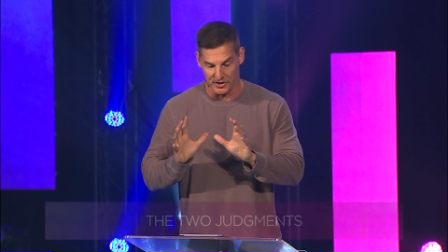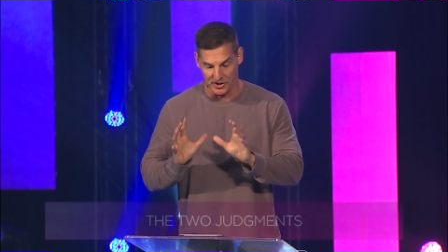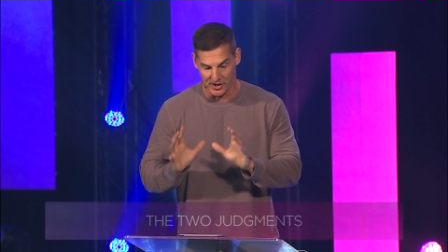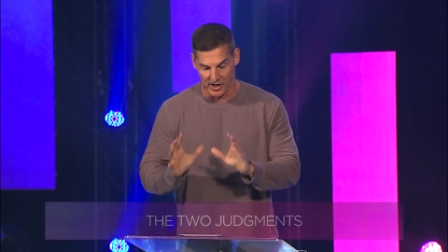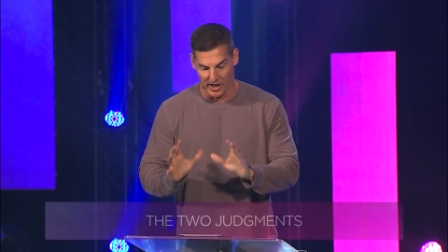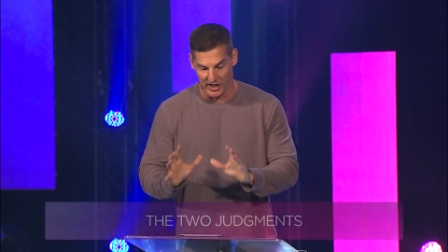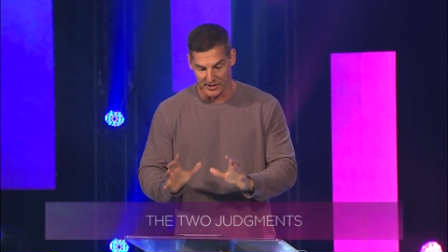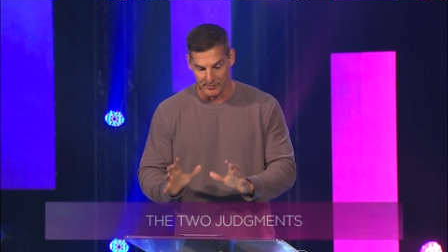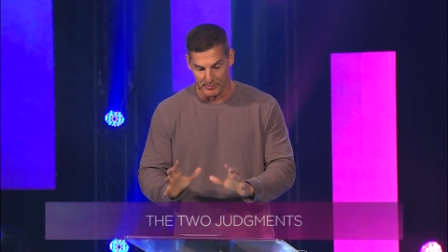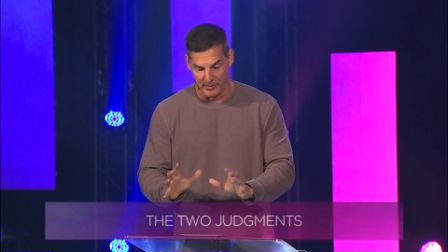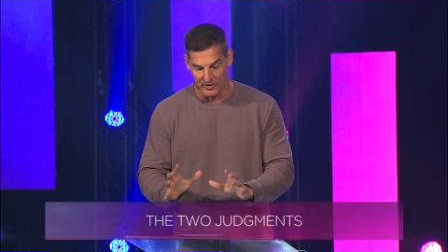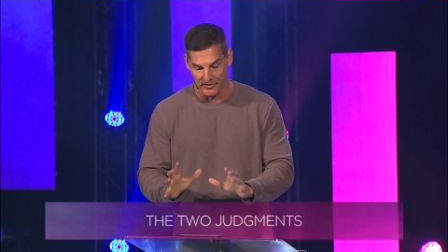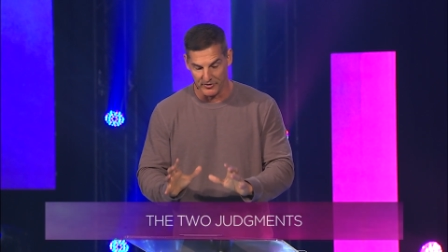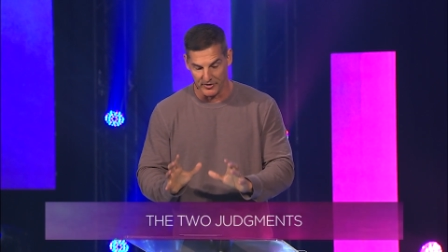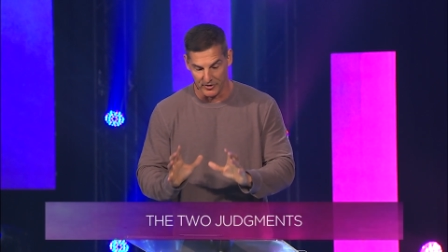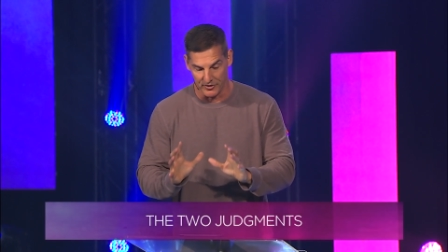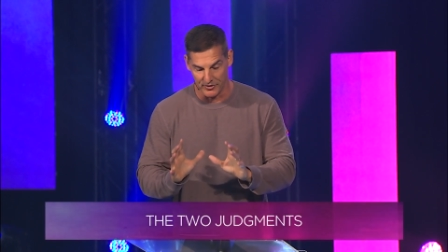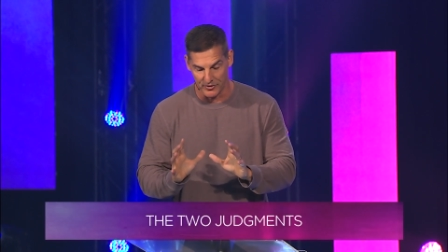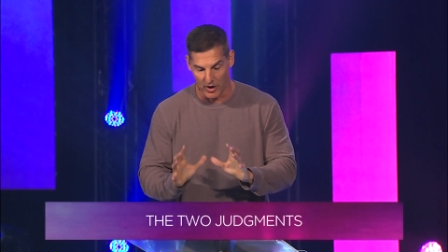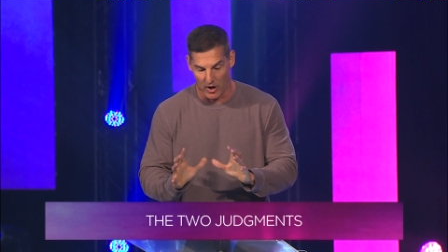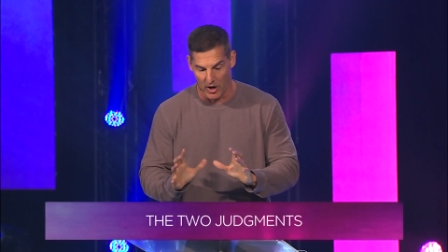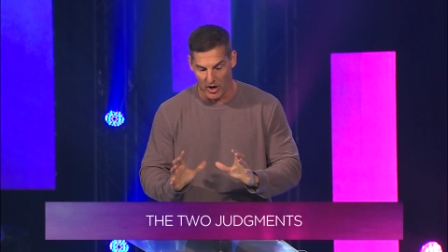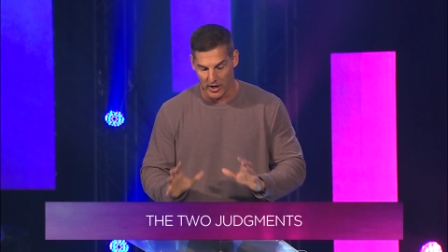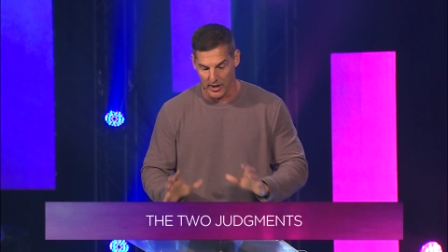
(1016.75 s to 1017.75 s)
judgments
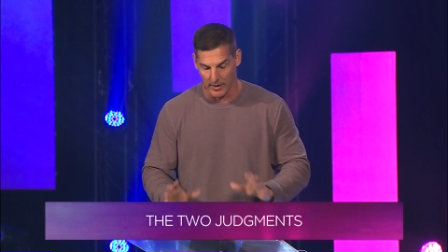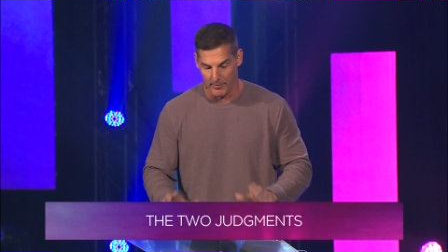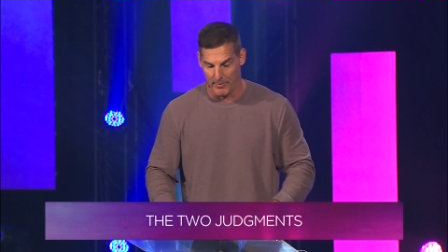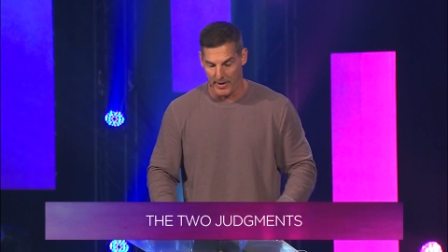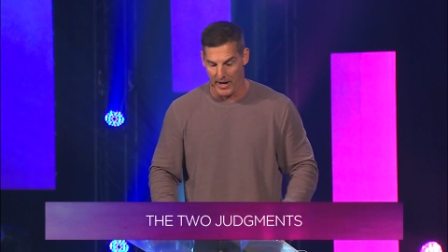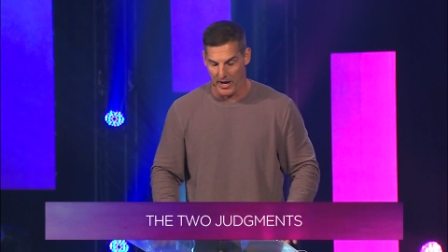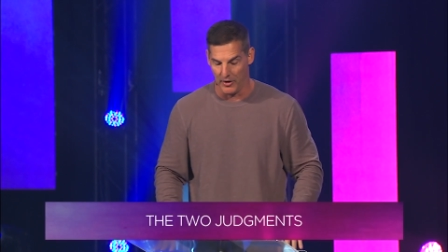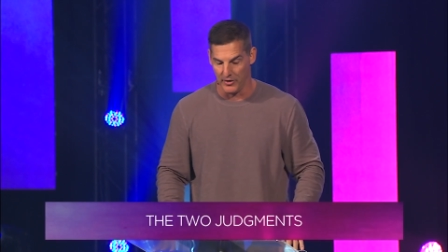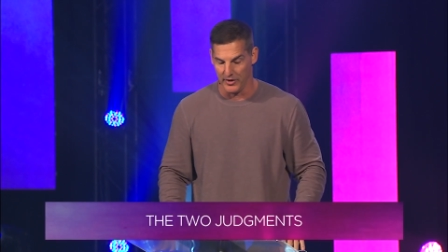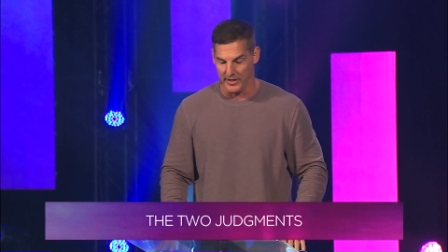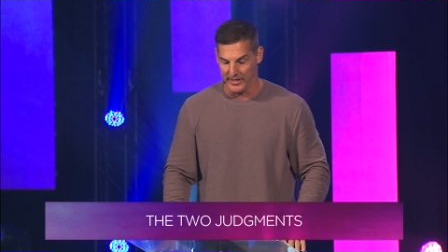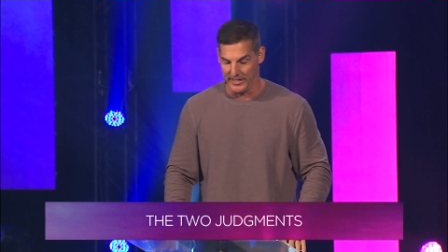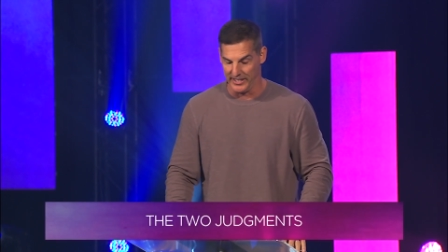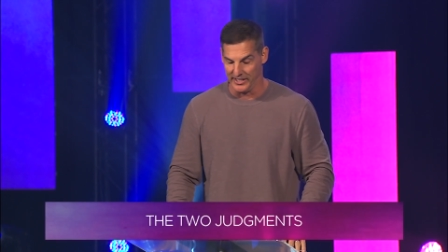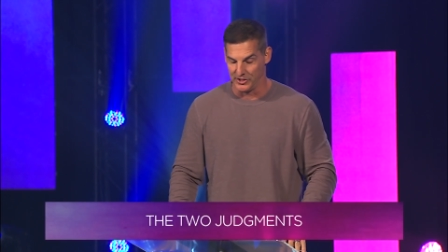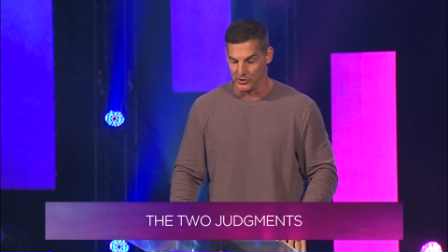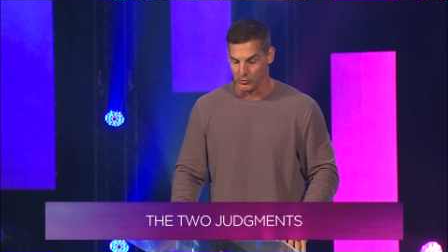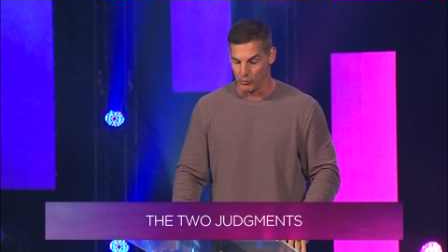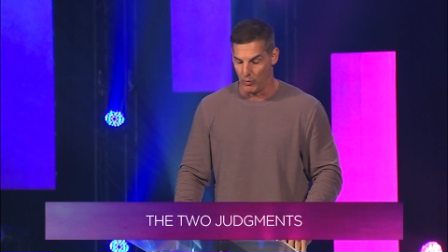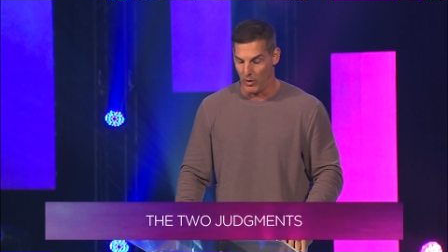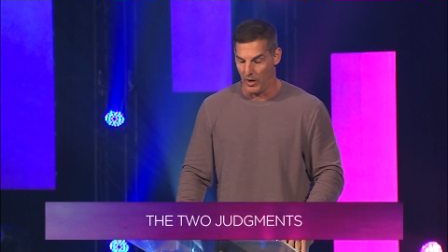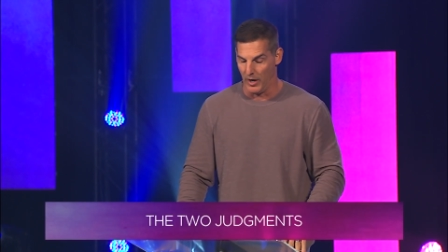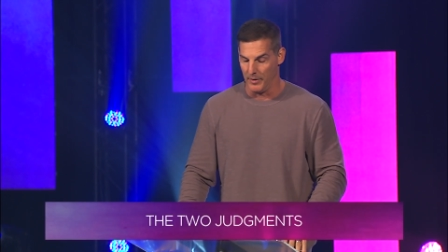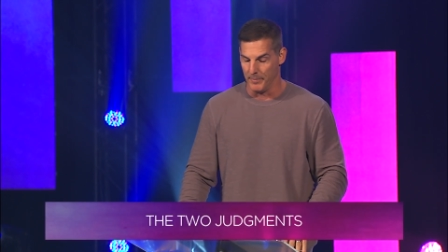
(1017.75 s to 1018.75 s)
and talk about
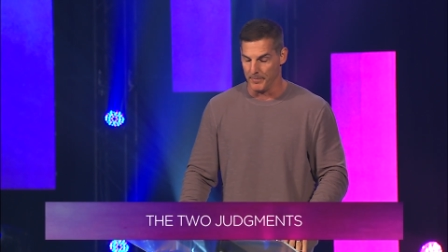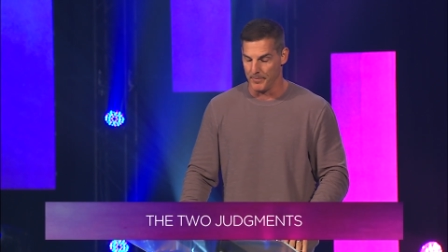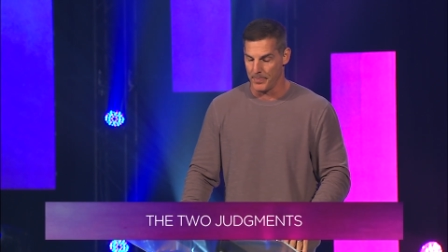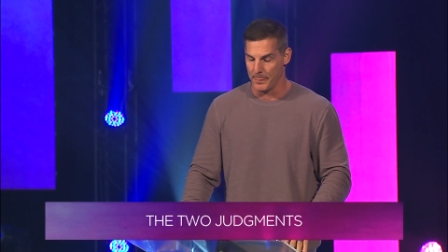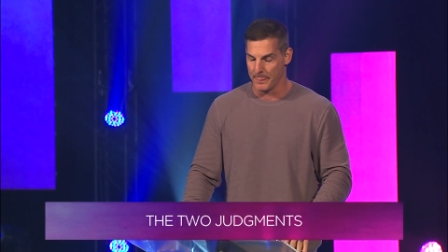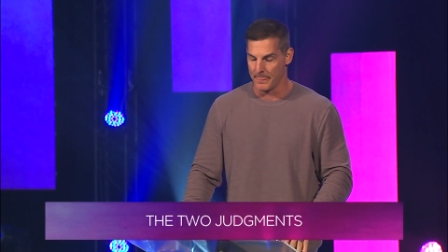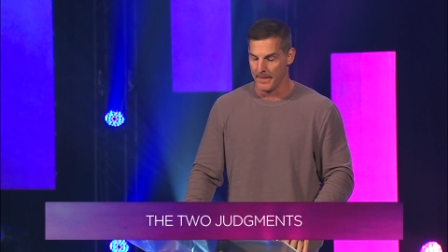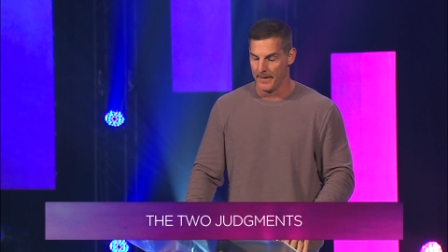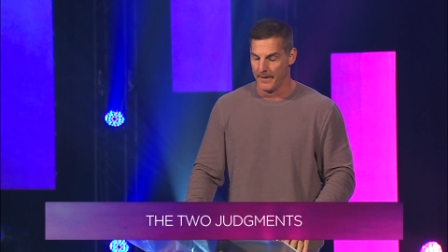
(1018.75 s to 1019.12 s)
each one.